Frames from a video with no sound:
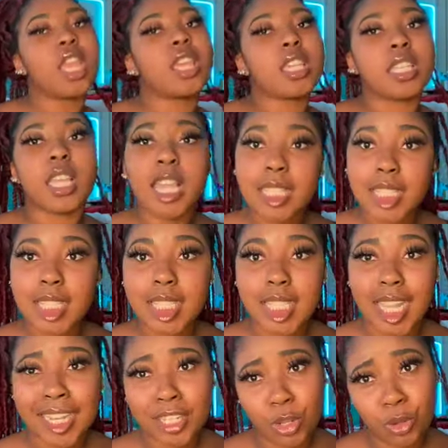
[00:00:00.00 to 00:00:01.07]
yes
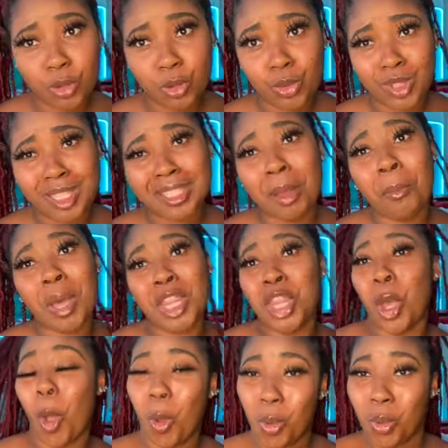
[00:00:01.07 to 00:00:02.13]
i know it's a month
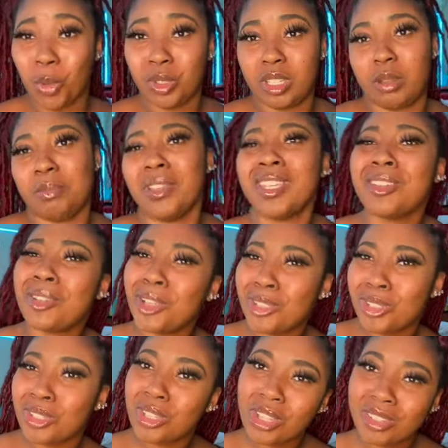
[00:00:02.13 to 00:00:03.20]
old but you could
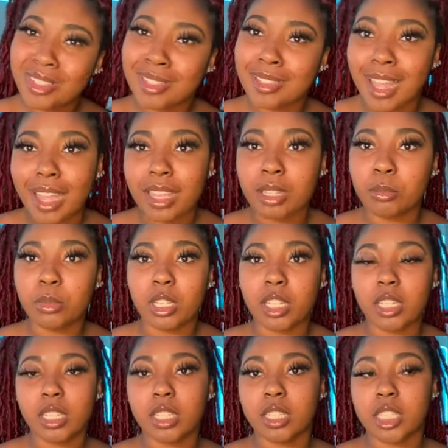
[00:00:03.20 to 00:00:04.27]
still style them
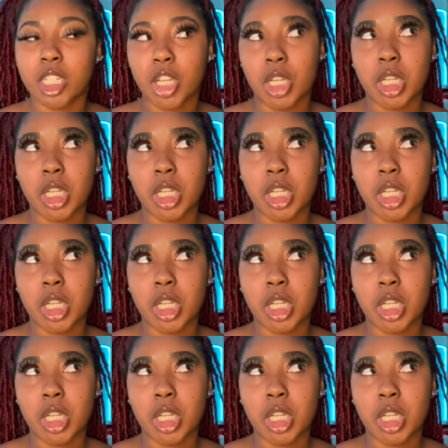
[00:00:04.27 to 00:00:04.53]
but you know